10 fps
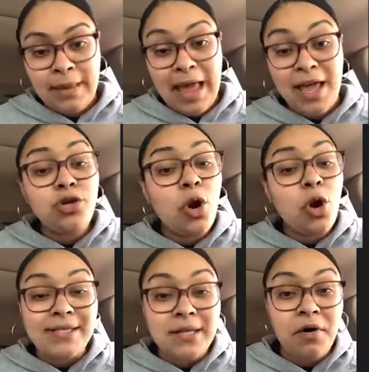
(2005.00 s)
And you know
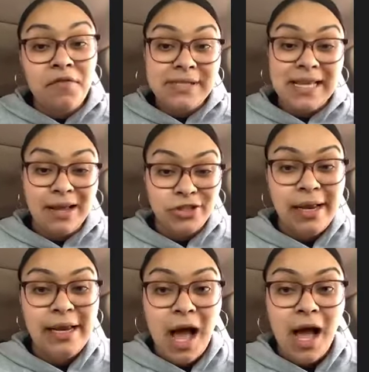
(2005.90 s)
why some of us have
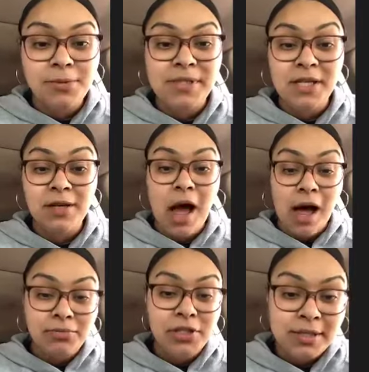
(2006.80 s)
shiny object,
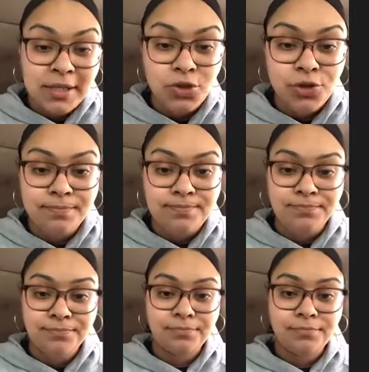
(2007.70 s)
object syndrome?
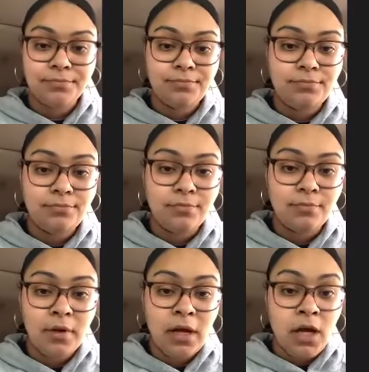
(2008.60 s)

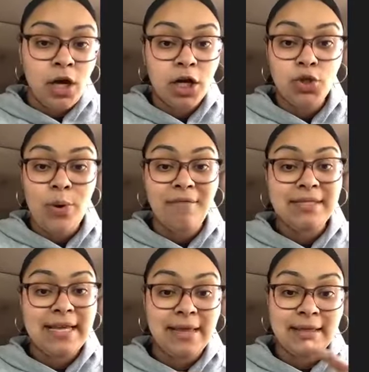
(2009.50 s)
Because you
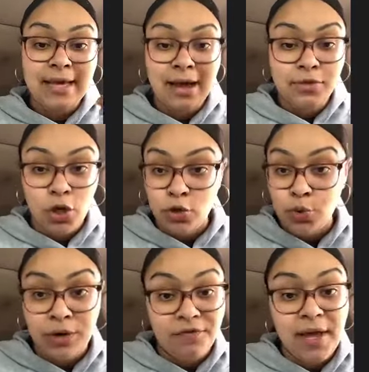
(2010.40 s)
haven't taken the time to go
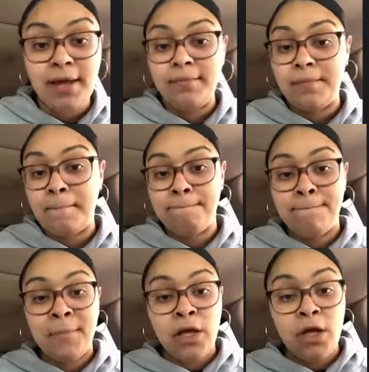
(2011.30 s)
to an event.
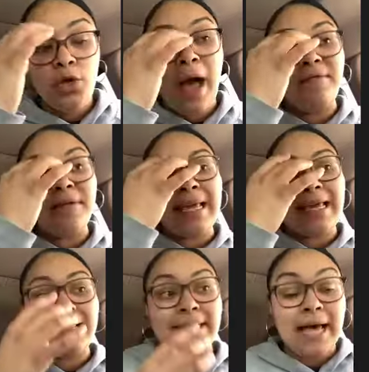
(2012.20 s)
You haven't
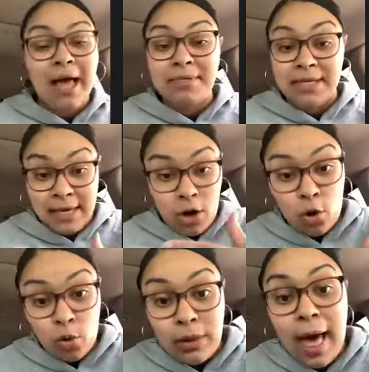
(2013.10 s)
taken the time to get on
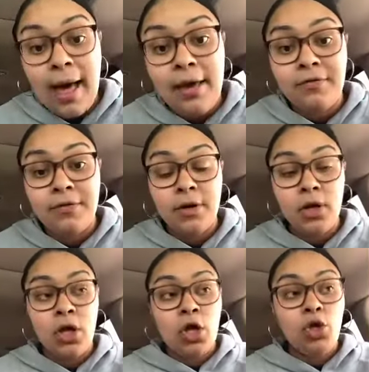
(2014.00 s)
Go Live
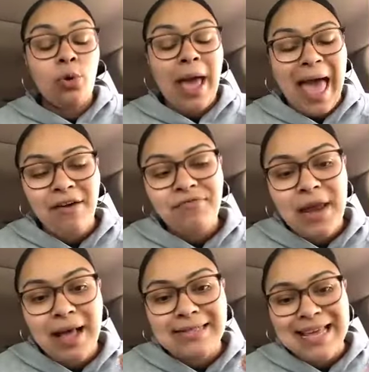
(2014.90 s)
you have
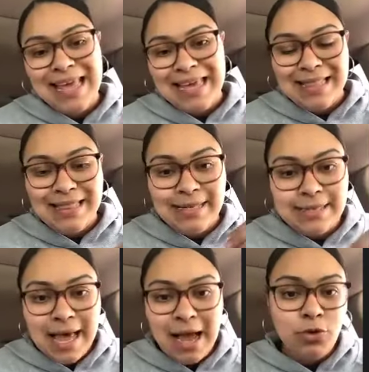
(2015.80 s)
not taken the
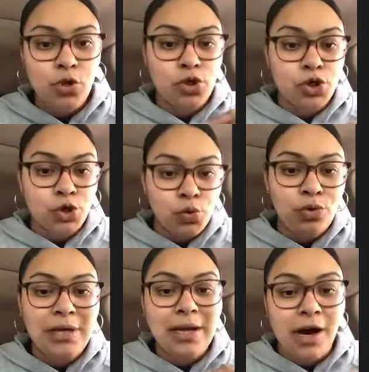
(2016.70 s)
time to
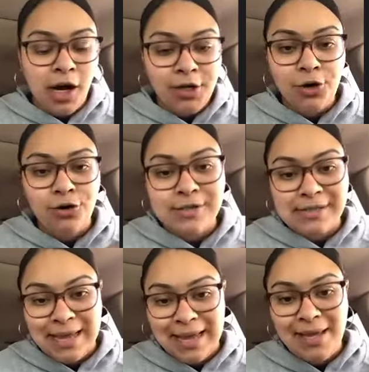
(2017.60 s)
truly
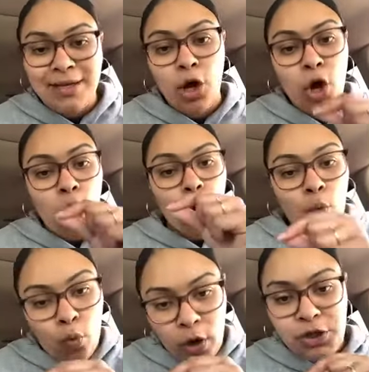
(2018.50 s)
understand
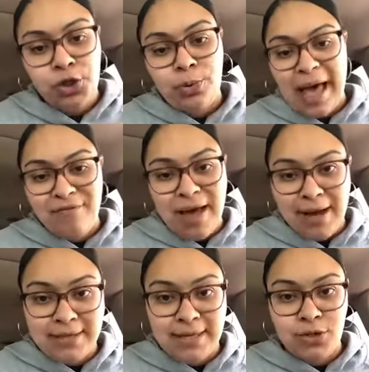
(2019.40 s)
what you have
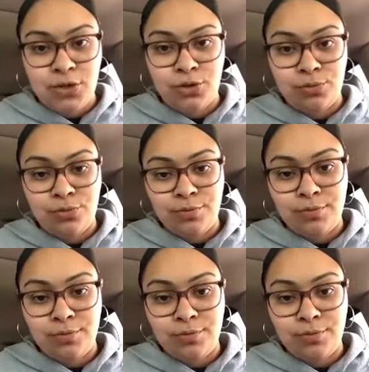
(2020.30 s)
access to.